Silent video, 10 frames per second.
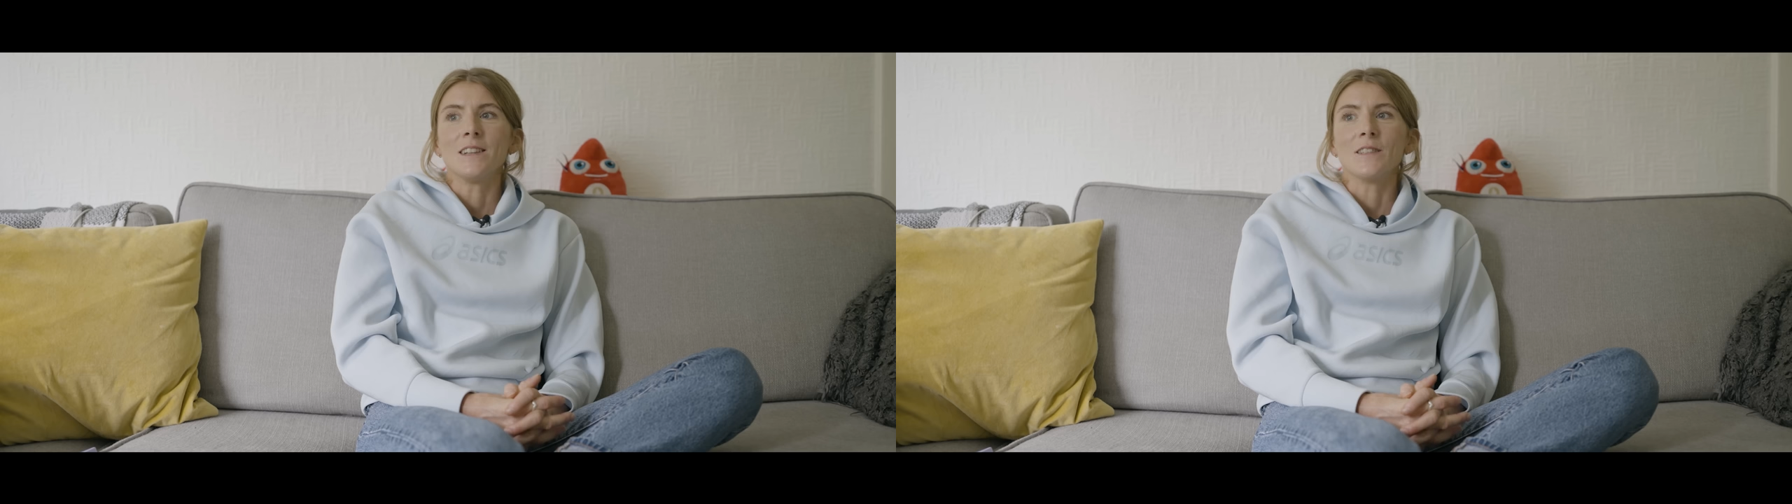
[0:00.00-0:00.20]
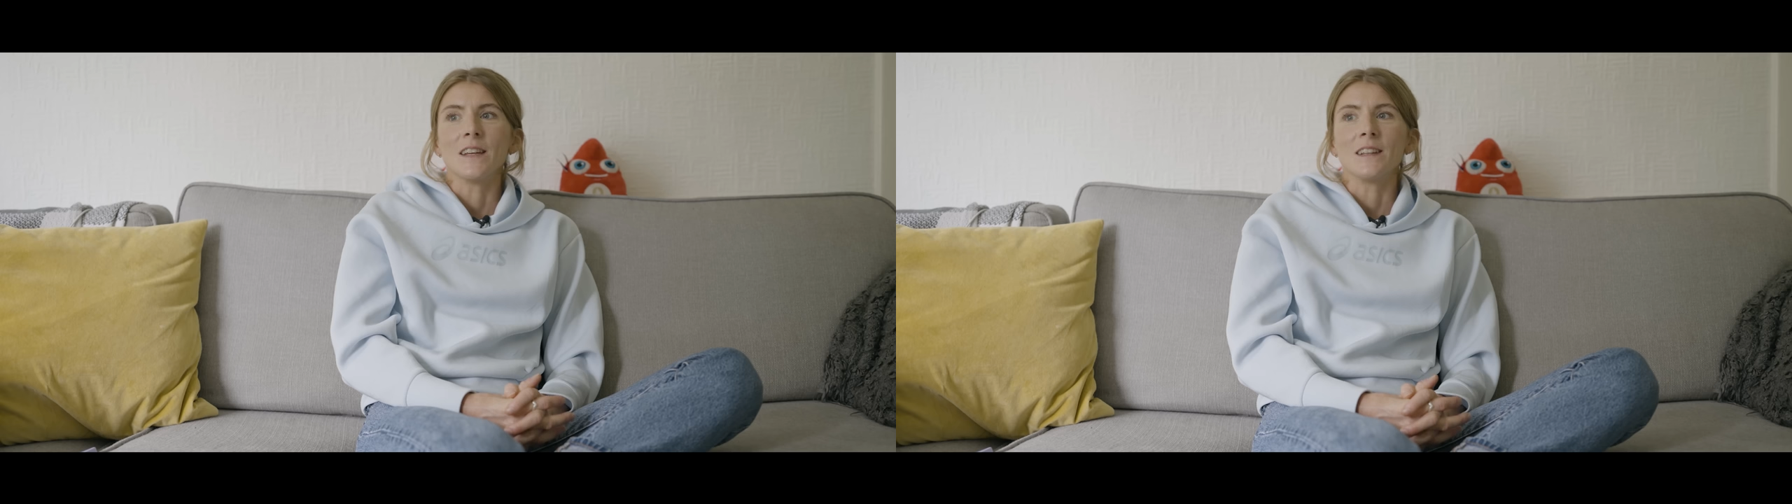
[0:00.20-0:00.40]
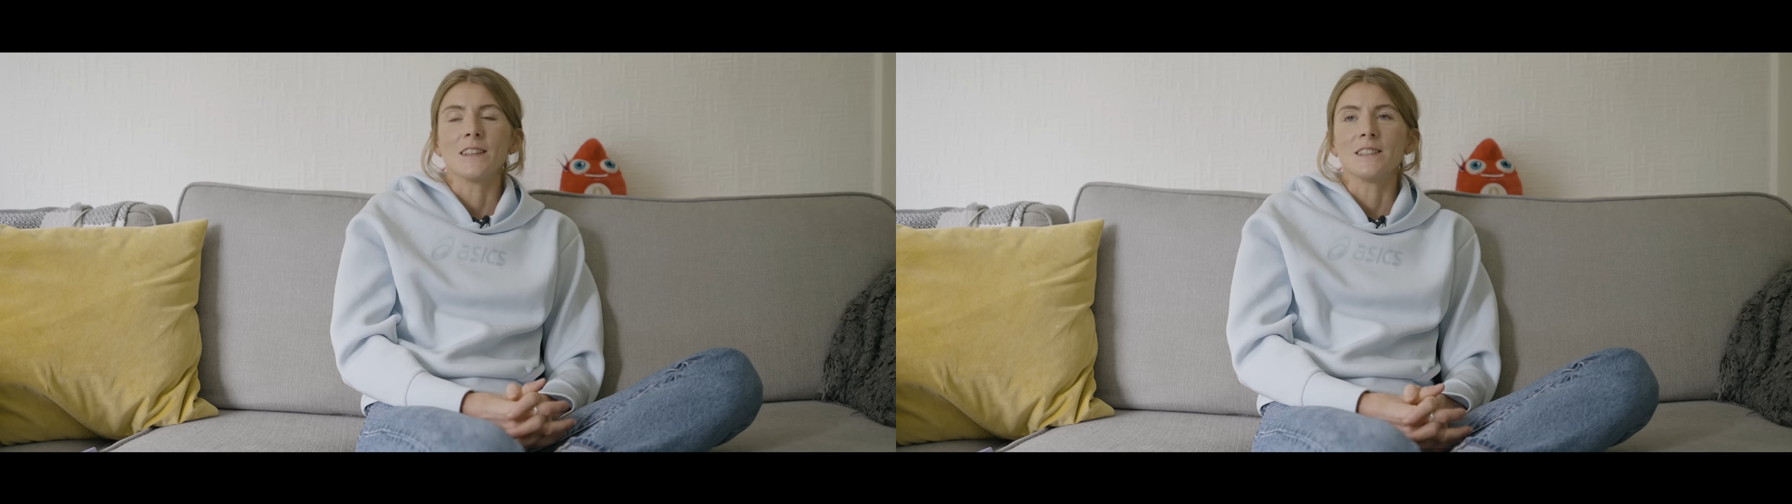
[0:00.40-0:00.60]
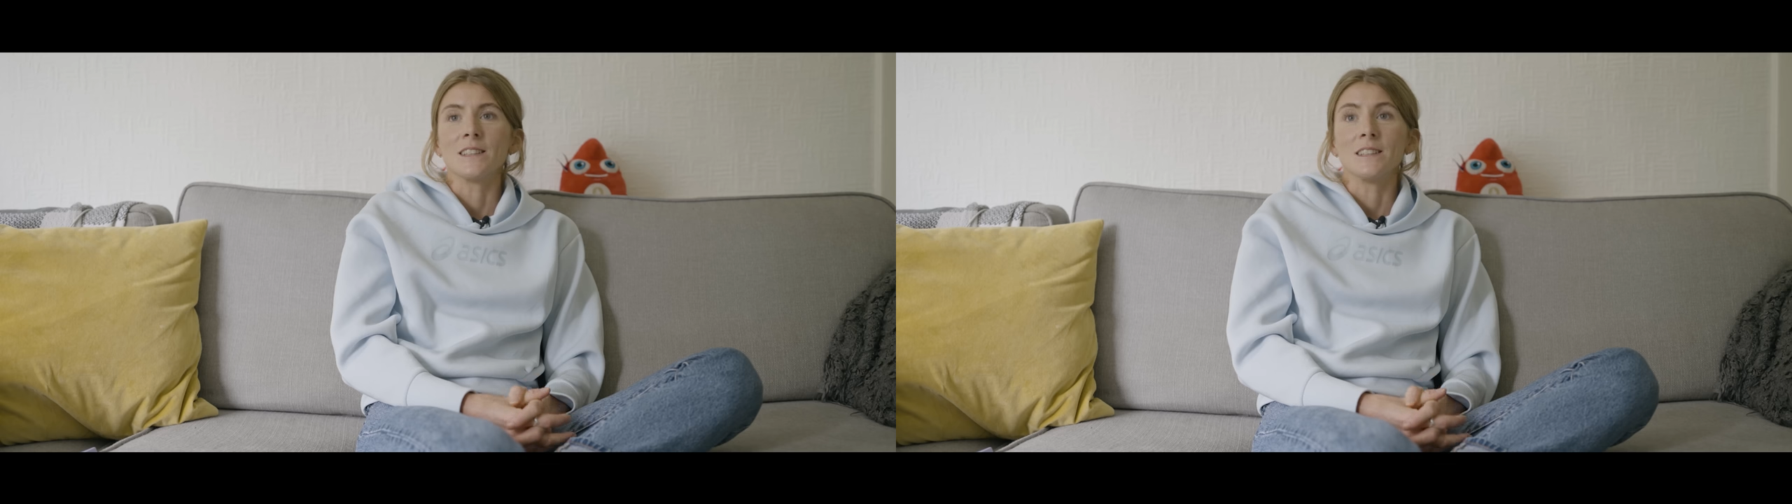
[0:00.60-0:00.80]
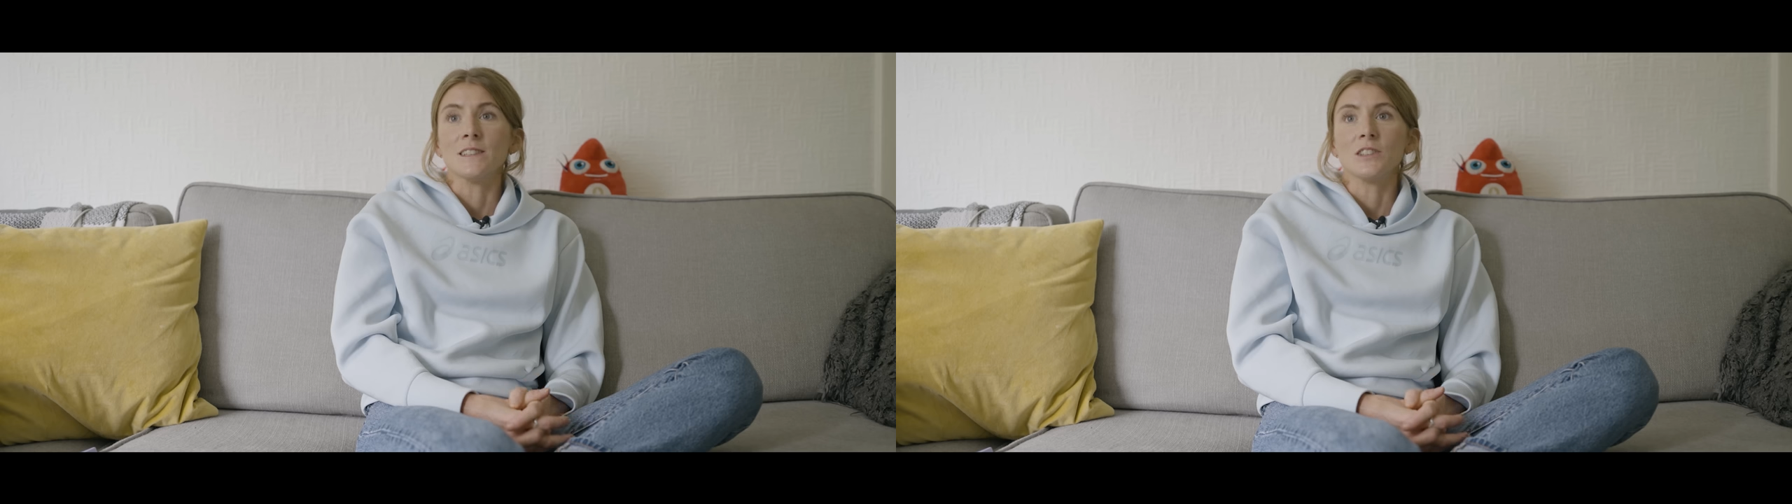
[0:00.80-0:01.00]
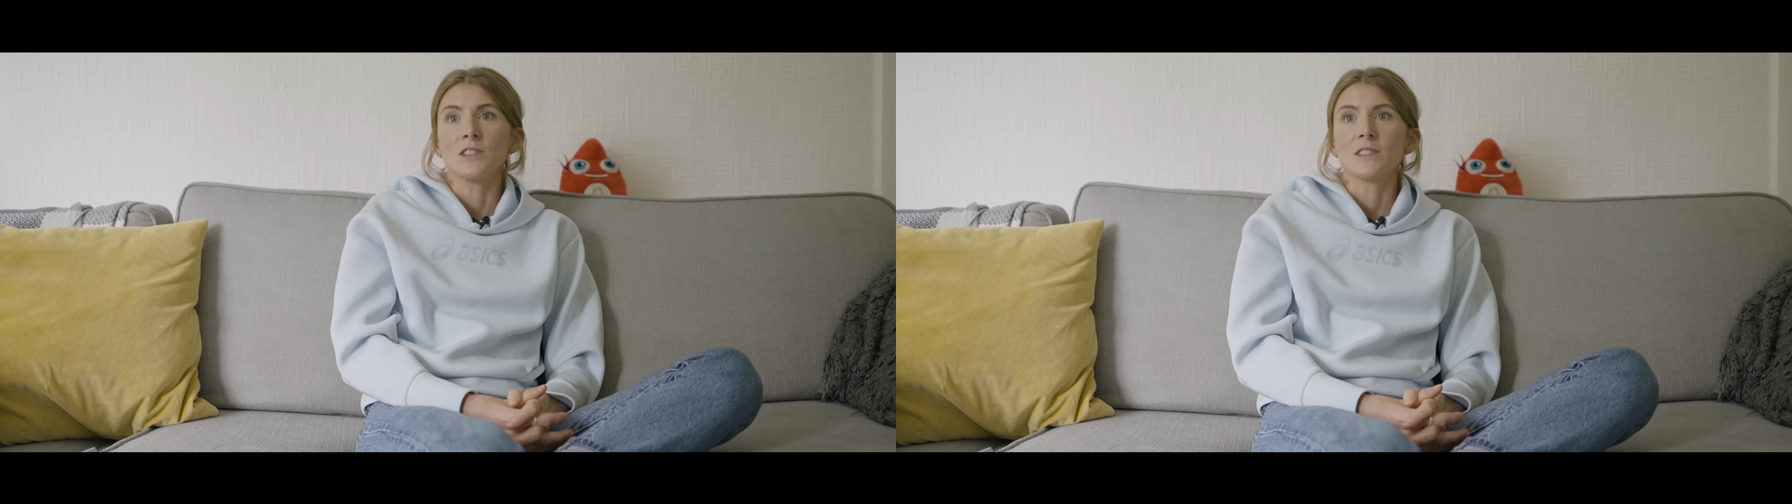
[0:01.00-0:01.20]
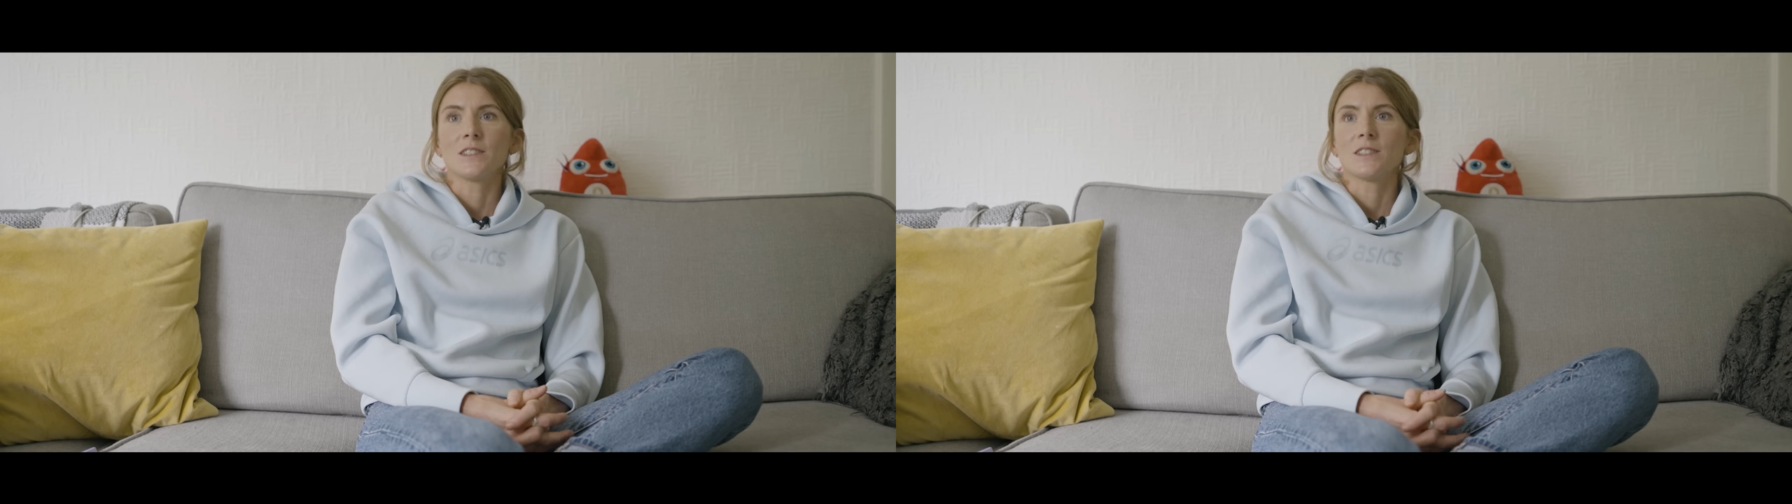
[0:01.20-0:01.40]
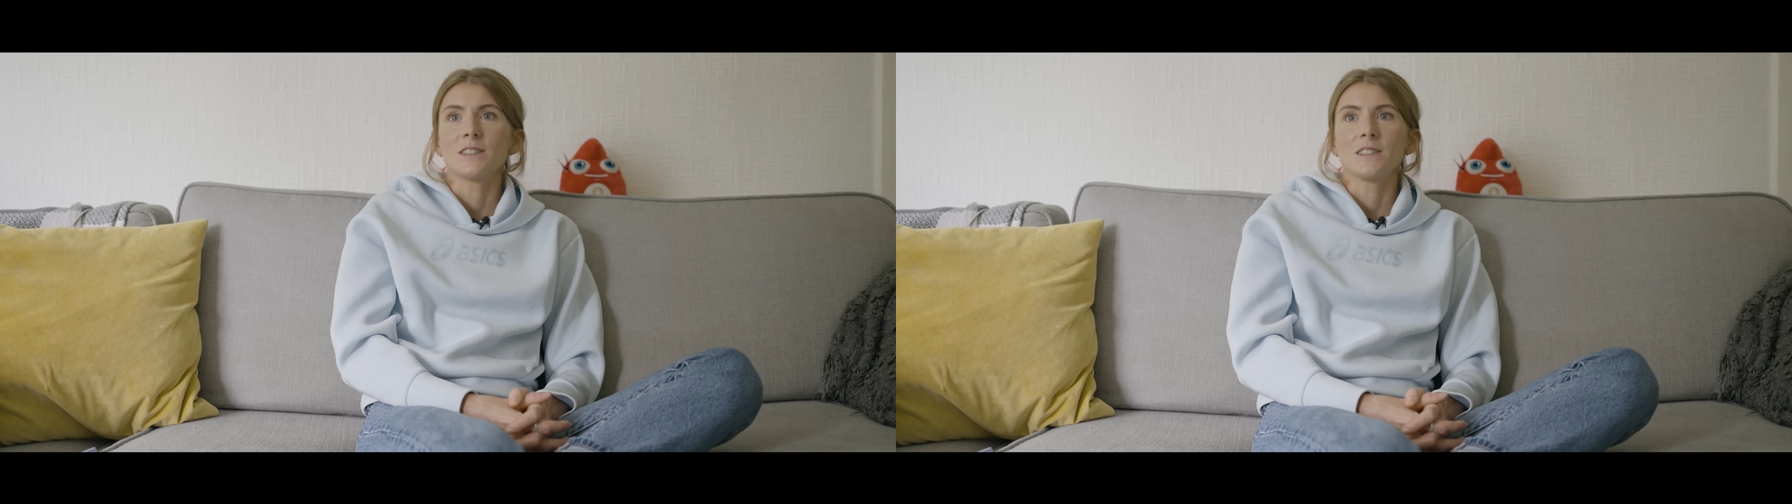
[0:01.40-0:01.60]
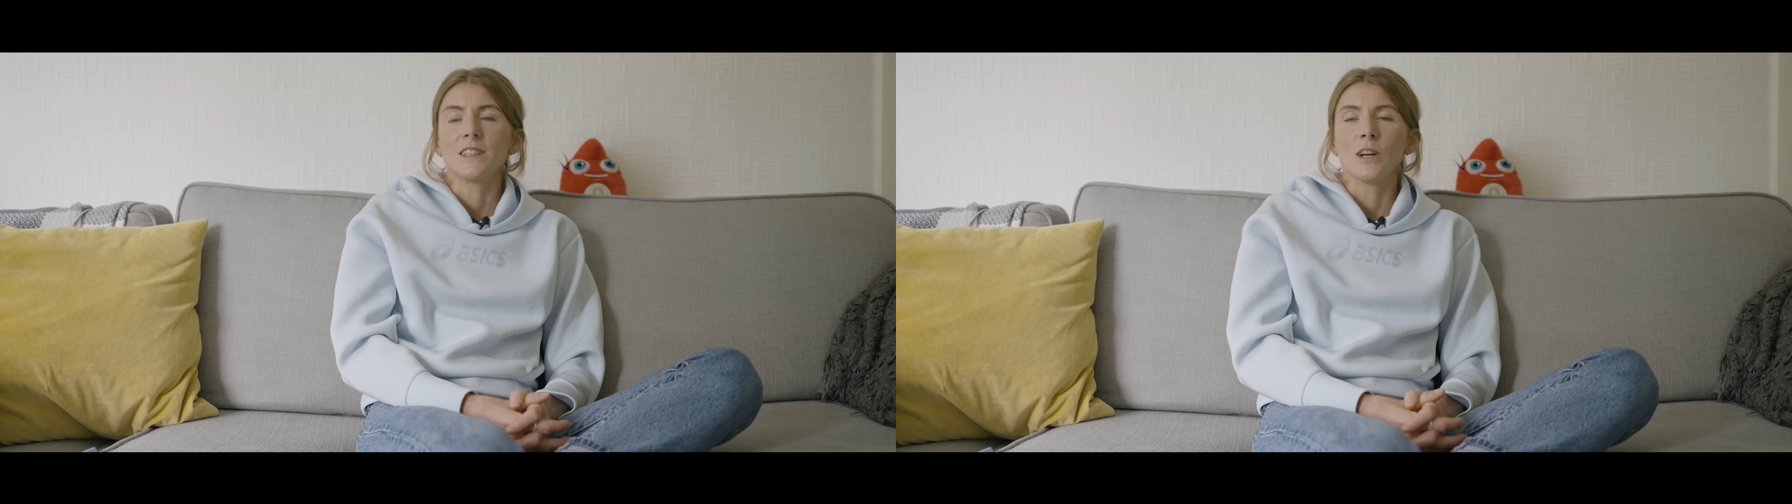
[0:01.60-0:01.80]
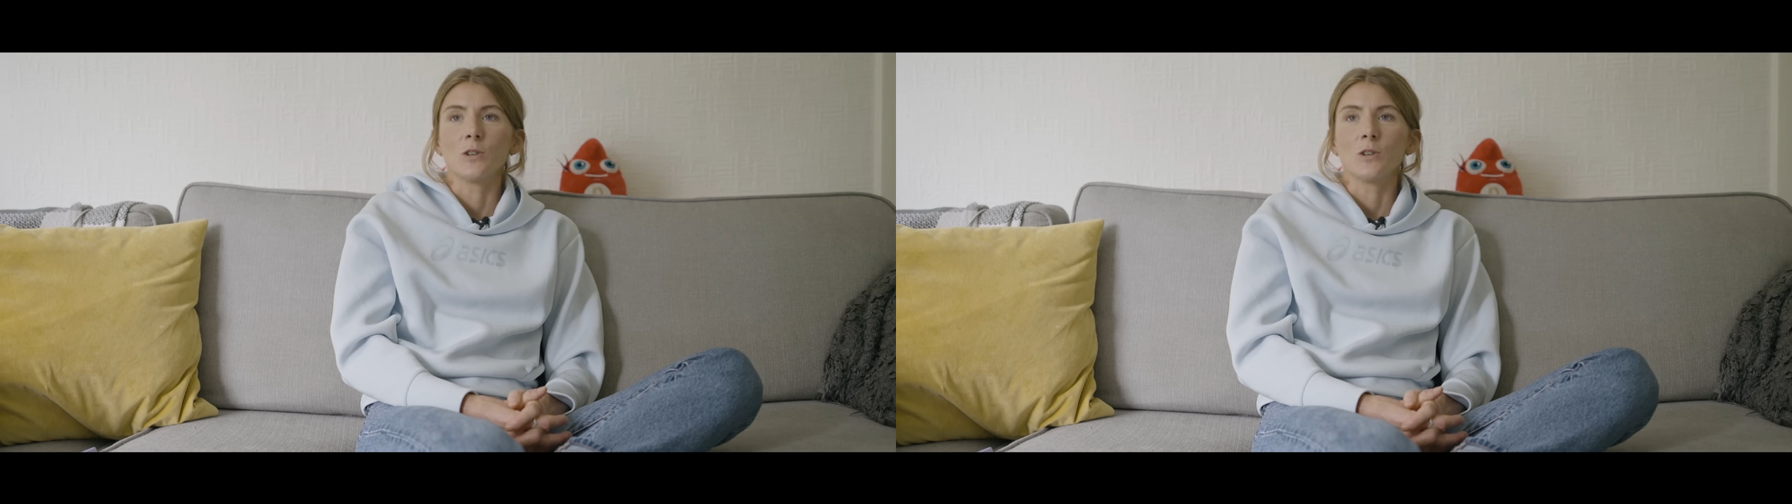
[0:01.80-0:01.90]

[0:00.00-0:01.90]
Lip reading: And then this season, it